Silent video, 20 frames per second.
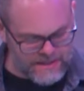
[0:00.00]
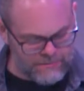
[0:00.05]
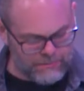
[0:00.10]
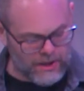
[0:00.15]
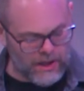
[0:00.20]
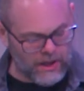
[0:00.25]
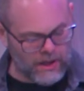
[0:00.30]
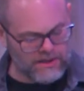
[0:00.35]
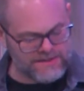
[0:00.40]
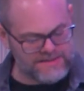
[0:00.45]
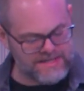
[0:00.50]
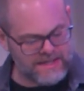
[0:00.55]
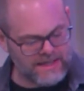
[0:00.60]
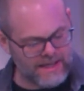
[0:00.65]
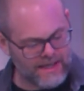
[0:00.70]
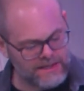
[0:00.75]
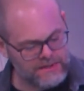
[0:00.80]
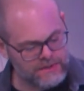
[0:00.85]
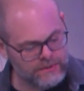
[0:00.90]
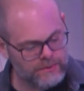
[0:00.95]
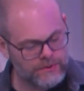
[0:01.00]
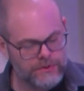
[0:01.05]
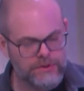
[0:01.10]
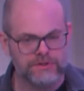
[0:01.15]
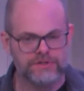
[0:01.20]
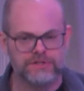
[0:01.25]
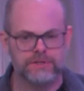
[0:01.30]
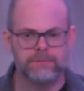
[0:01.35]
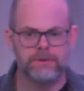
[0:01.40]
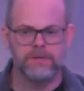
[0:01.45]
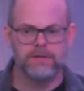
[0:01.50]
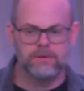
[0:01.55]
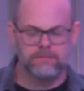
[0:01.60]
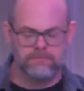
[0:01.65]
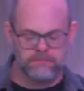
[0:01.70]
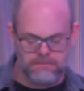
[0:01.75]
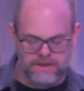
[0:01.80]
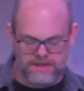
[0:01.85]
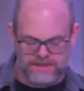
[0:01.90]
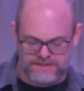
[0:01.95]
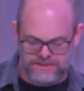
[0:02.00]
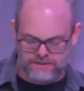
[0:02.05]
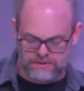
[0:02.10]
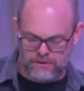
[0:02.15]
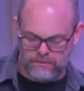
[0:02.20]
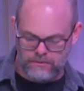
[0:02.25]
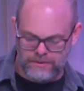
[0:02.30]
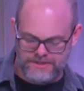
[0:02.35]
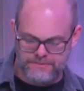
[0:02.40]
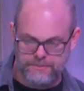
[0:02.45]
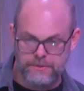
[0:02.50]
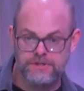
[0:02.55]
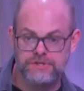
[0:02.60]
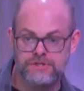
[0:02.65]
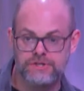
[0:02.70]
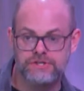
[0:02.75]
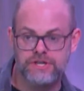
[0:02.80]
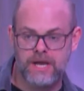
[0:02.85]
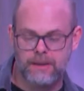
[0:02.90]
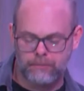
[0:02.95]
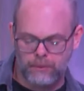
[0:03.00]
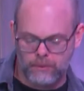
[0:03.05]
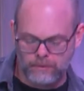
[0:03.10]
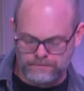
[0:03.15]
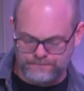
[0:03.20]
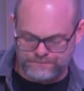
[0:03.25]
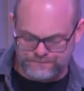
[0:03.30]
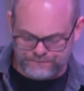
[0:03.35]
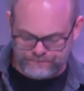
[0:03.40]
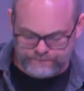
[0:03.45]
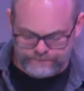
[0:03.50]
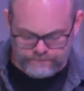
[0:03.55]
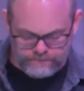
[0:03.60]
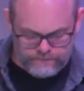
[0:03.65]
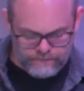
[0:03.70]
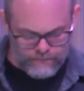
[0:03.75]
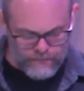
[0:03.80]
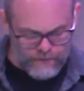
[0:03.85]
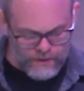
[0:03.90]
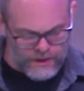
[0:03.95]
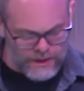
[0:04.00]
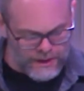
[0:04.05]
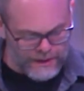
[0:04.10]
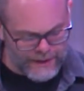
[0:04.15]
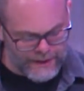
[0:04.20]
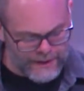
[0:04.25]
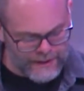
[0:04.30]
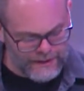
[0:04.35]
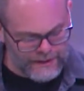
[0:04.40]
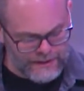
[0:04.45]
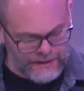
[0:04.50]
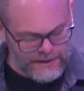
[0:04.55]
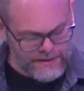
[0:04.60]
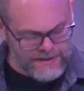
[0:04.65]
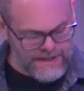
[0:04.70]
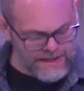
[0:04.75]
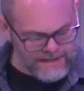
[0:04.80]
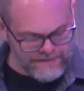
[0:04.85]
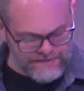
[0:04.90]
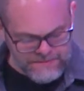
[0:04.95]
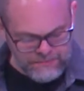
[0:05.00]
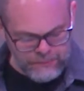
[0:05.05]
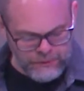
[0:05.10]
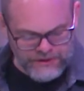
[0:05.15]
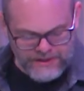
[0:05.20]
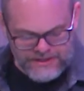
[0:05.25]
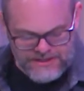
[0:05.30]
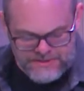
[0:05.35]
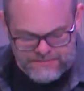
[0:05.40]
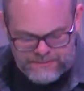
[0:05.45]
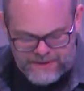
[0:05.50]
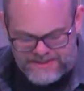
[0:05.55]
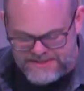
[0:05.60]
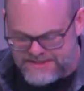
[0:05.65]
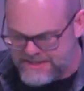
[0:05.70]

by R.T. Kendall, who used to be the minister at Westminster Chapel. And at the end of this book, he just makes